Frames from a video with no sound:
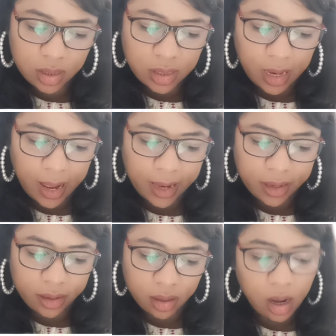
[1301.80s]

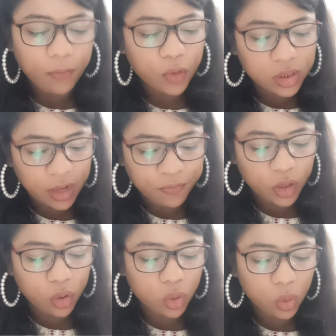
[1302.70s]
Like, of course, after
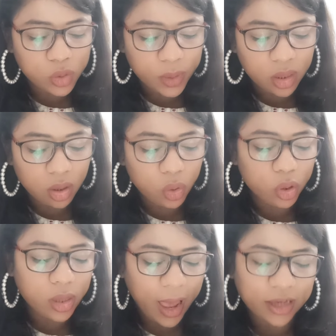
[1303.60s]
you close with the
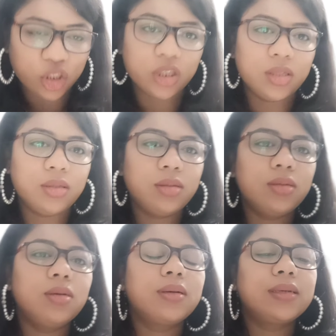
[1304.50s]
good action
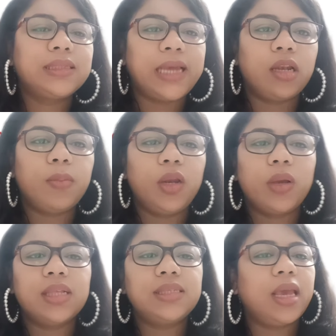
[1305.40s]
statement, you
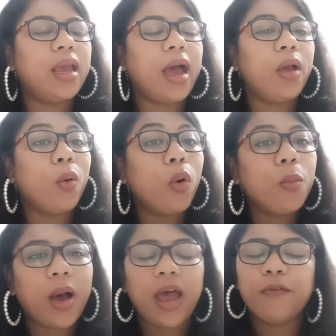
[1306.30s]
can say, I
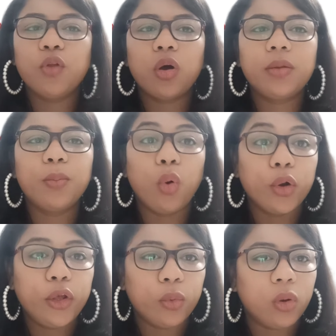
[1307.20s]
hope I have not
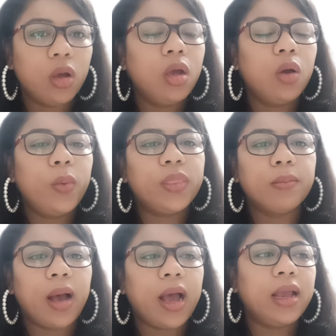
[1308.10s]
bored you with
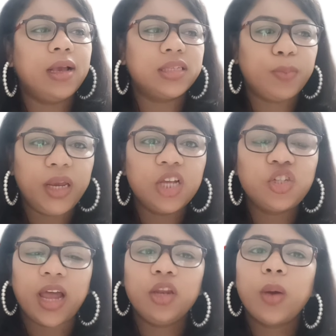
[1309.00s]
my
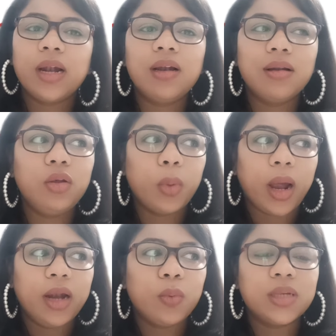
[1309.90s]
speech and
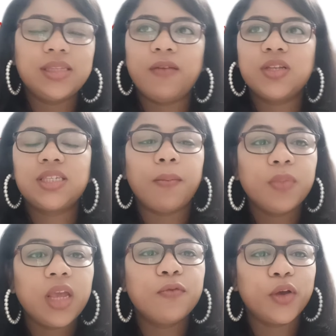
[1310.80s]
there was
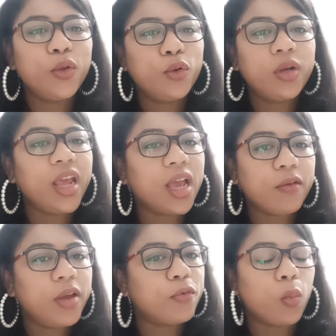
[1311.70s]
something for you to take
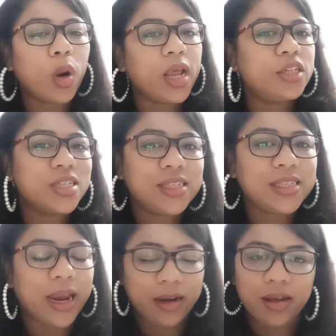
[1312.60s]
away from what I just
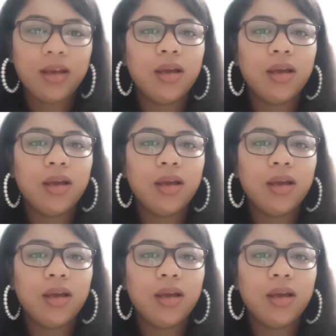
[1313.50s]
said.